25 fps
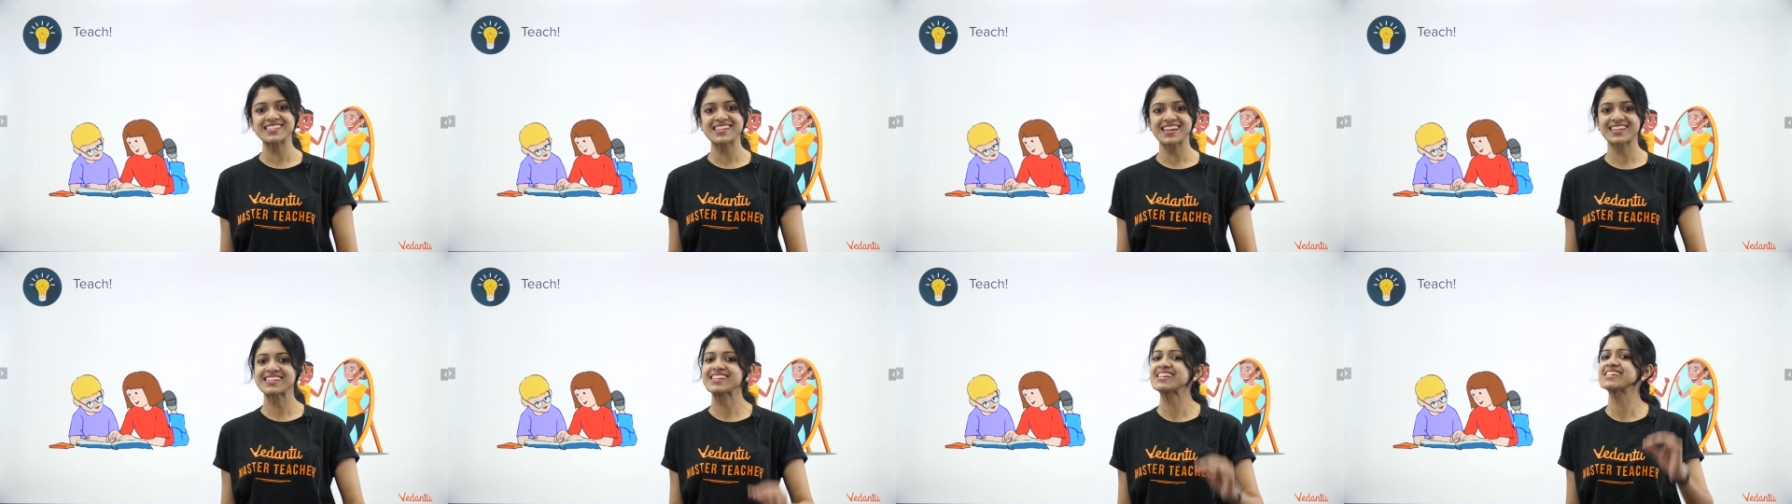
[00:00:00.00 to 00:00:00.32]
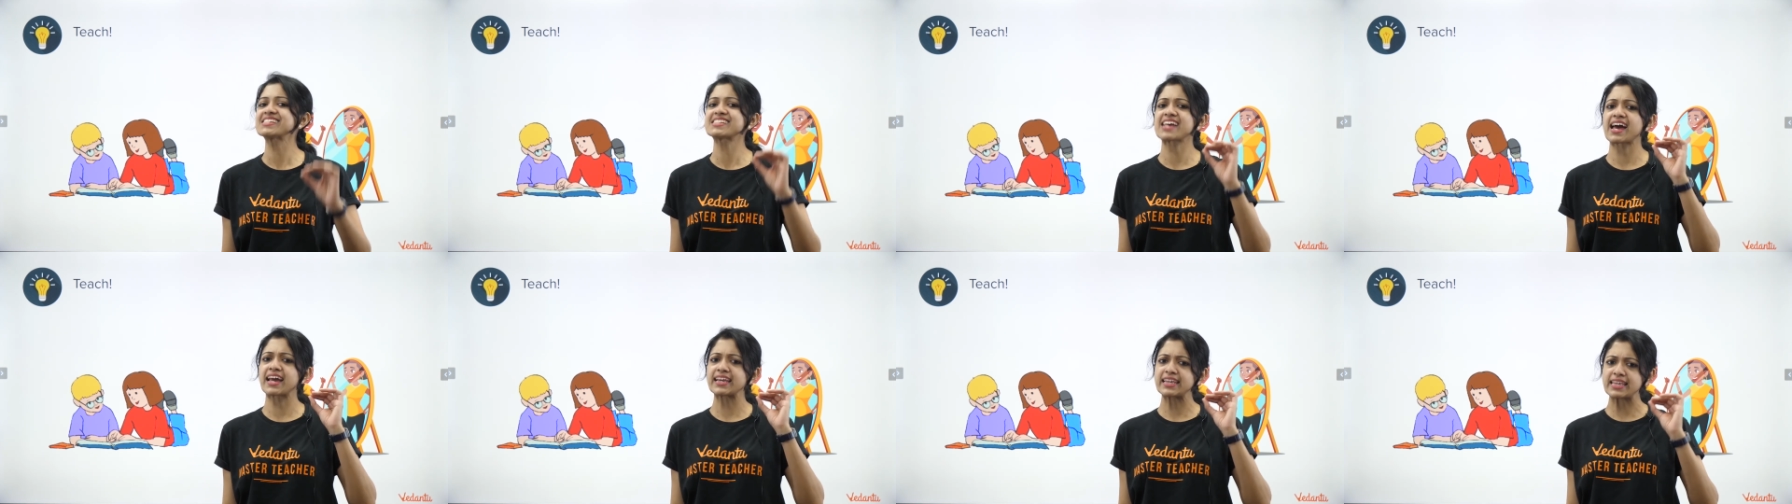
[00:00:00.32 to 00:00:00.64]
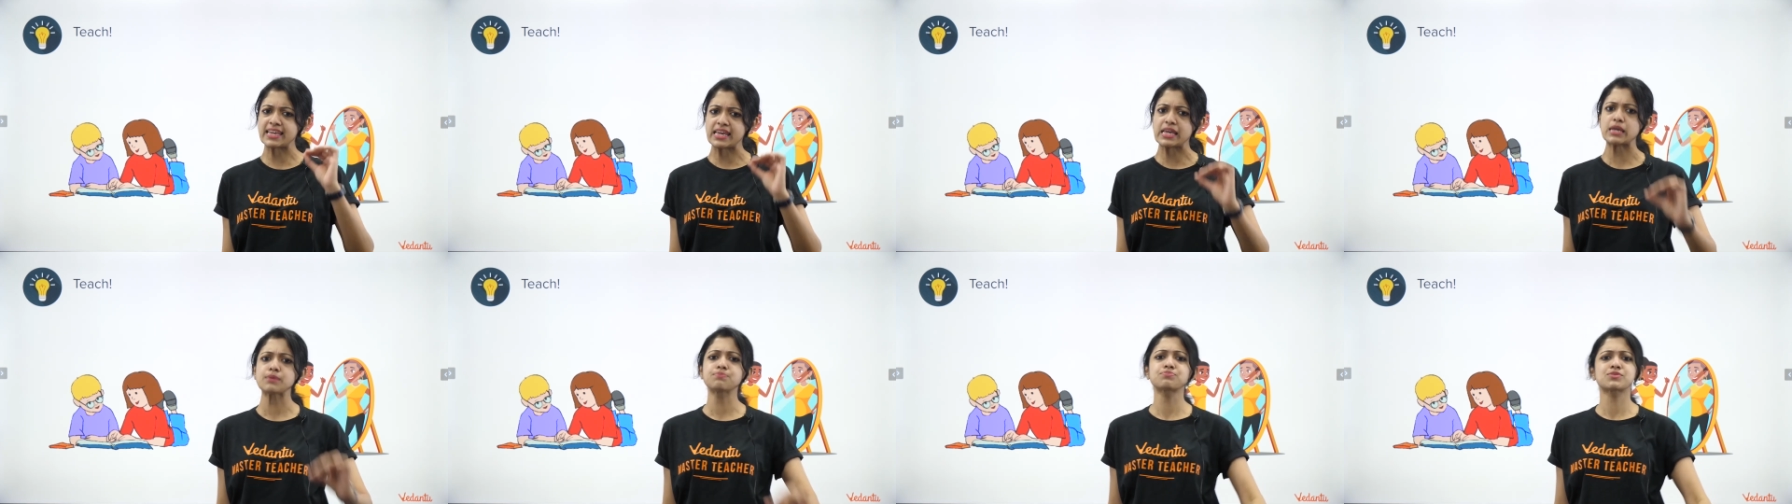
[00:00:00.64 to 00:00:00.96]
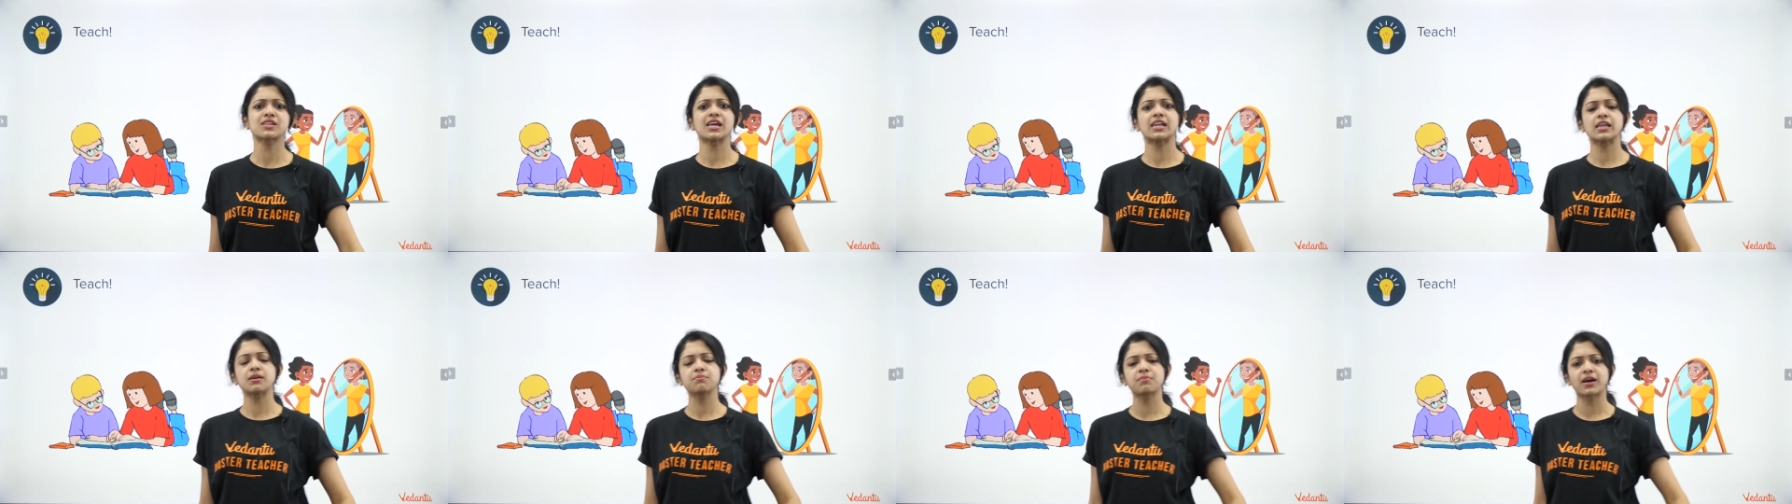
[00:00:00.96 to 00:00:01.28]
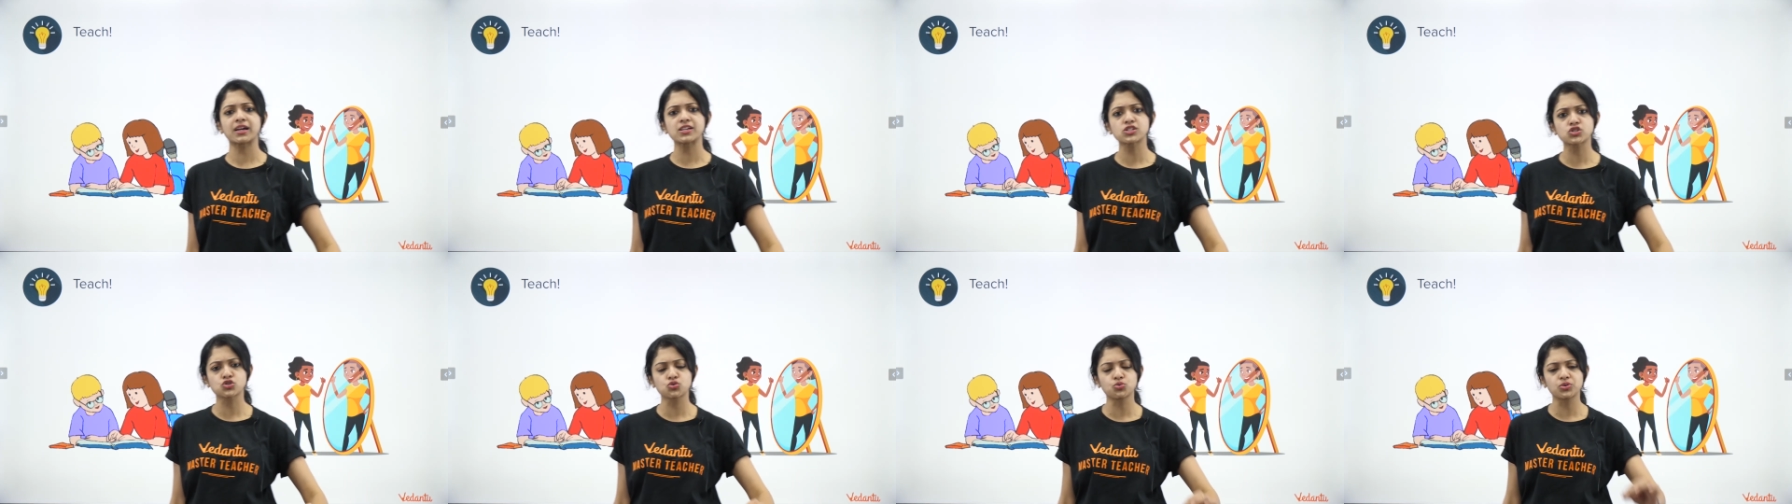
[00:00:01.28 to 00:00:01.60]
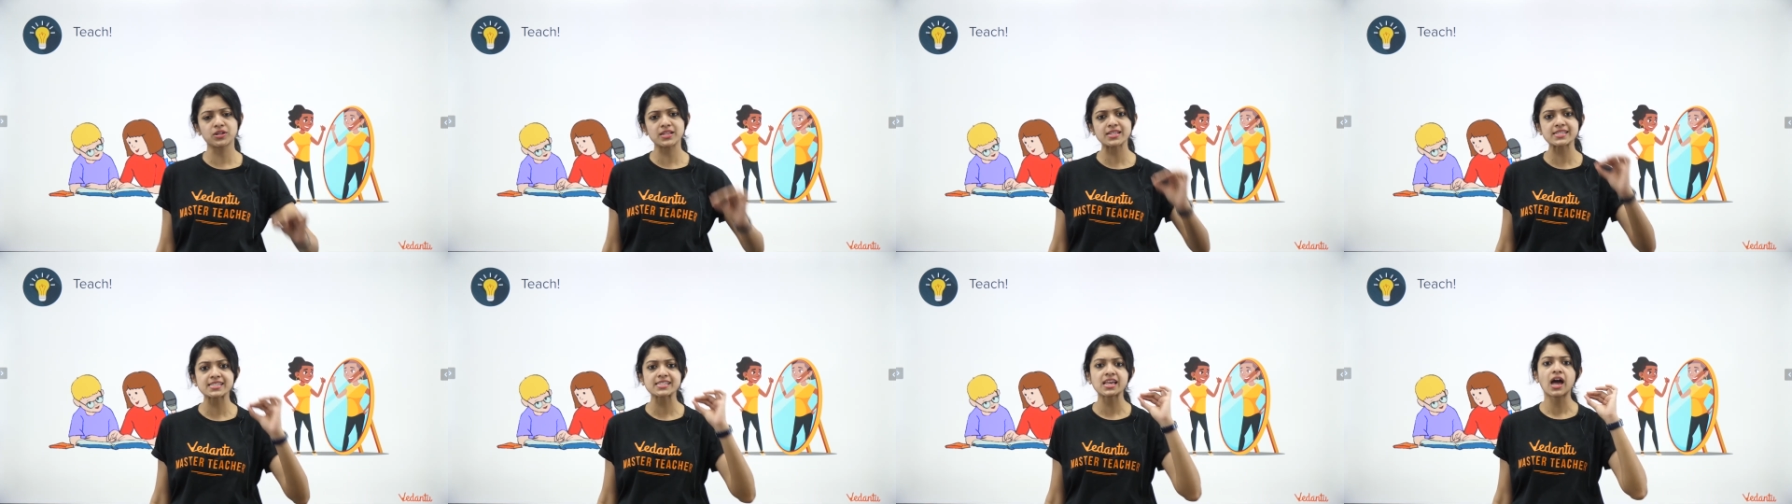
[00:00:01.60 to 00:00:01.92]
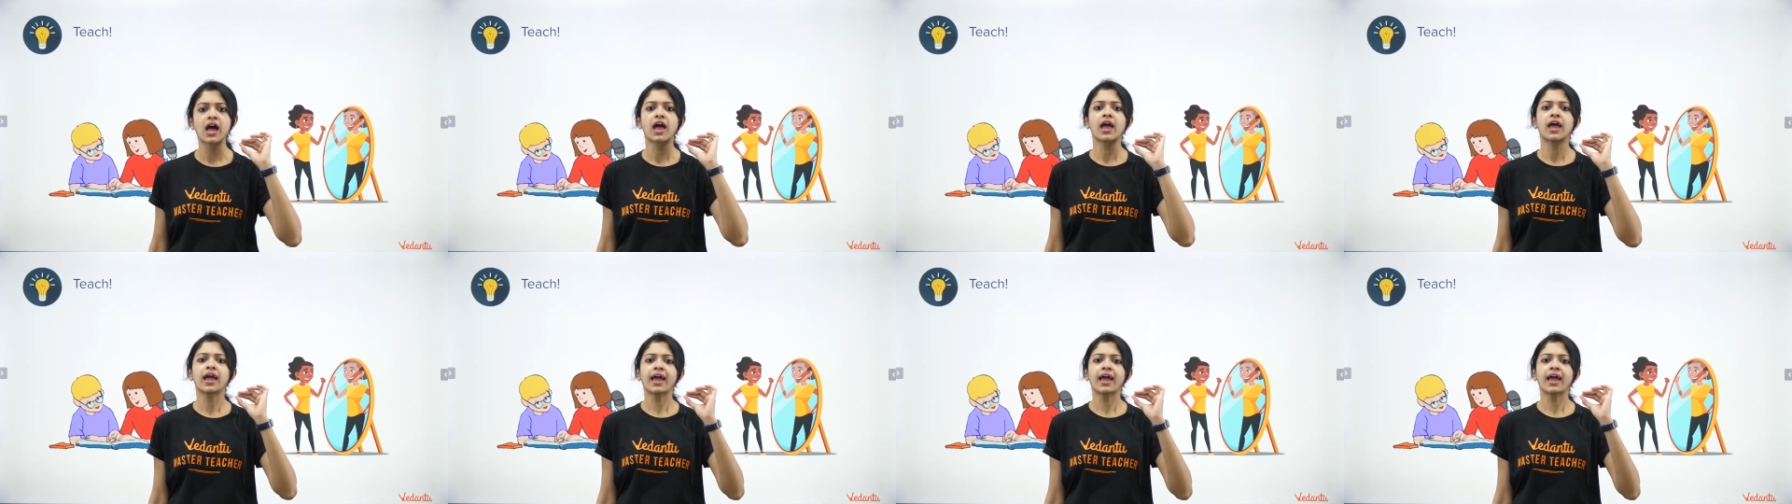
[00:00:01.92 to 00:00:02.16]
techniques I keep telling my students